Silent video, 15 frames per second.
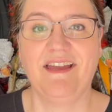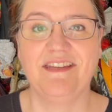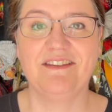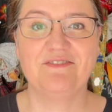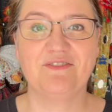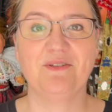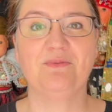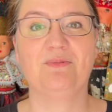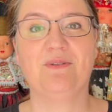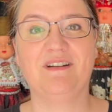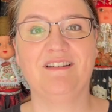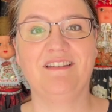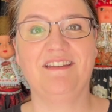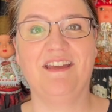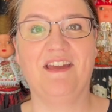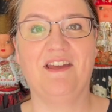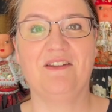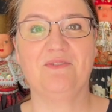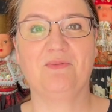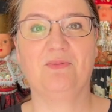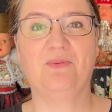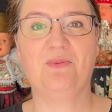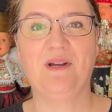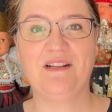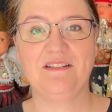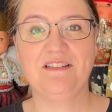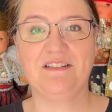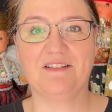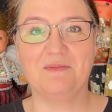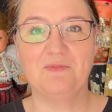everyone, and
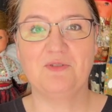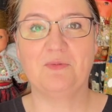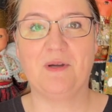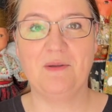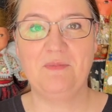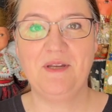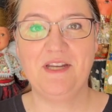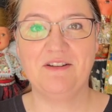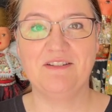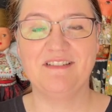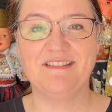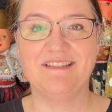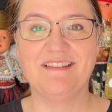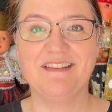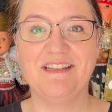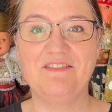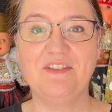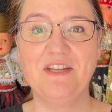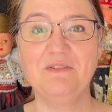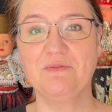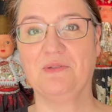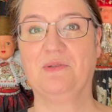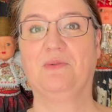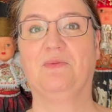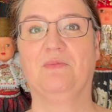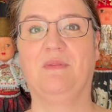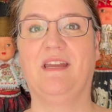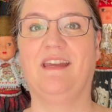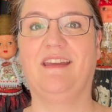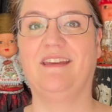welcome to my parents' living
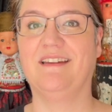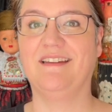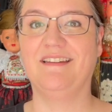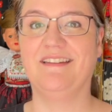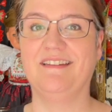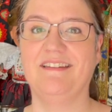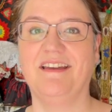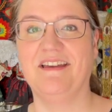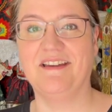room and